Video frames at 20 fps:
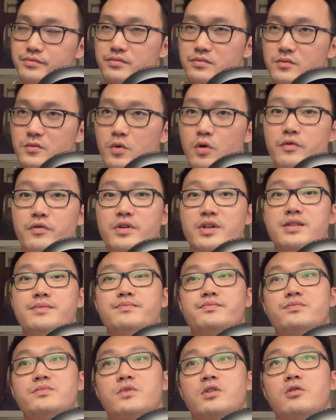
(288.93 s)
Hopefully
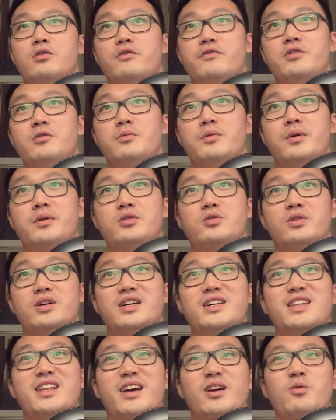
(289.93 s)
we'll be able to
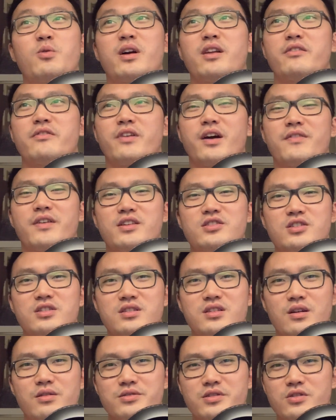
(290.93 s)
earn like what,
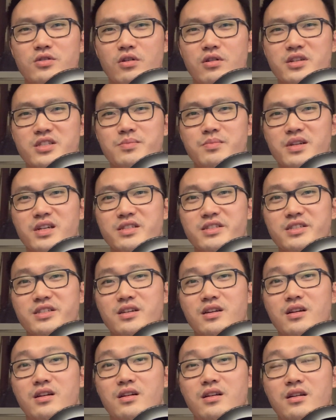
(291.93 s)
$500,000
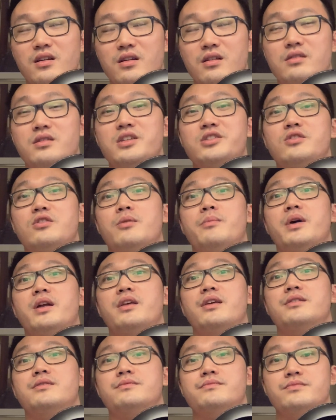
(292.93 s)
plus. That's a lot of
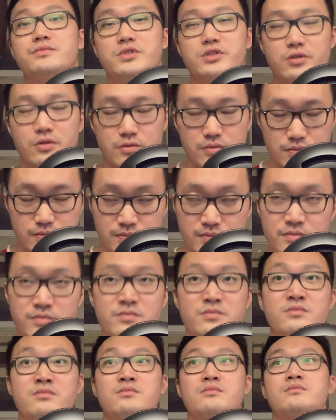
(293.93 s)
money. So
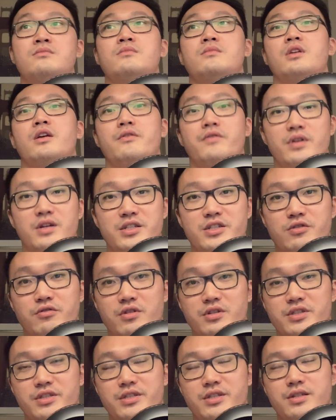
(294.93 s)
fingers
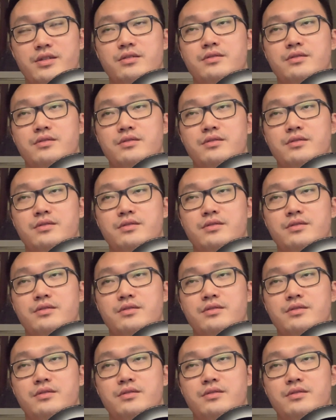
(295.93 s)
crossed.